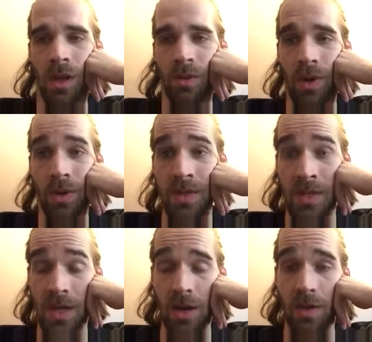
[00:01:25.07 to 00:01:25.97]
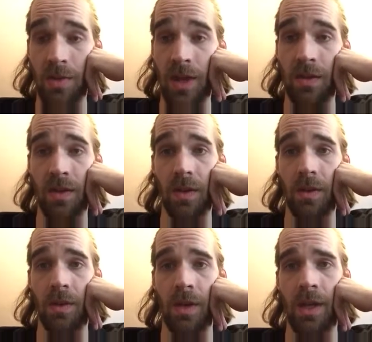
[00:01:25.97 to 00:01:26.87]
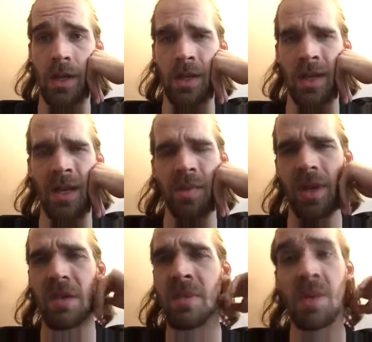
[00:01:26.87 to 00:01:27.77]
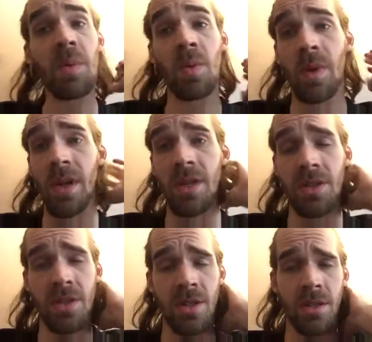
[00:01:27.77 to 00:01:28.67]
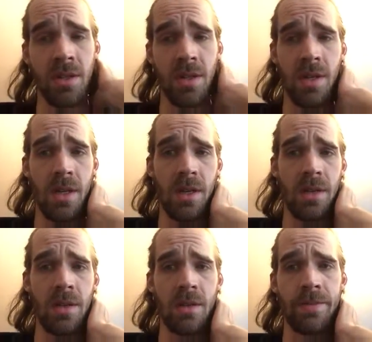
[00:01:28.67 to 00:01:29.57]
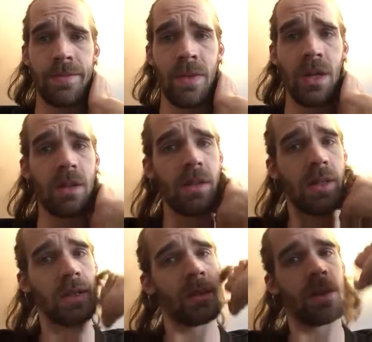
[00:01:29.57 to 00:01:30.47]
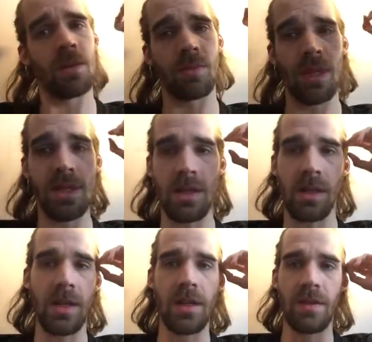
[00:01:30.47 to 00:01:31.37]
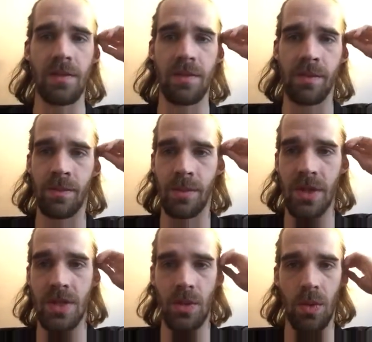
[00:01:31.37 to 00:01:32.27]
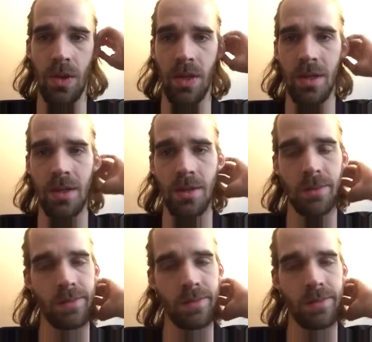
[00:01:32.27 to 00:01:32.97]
And when I was in Sacramento and getting paid minimum wage, luckily, place to live, place to work.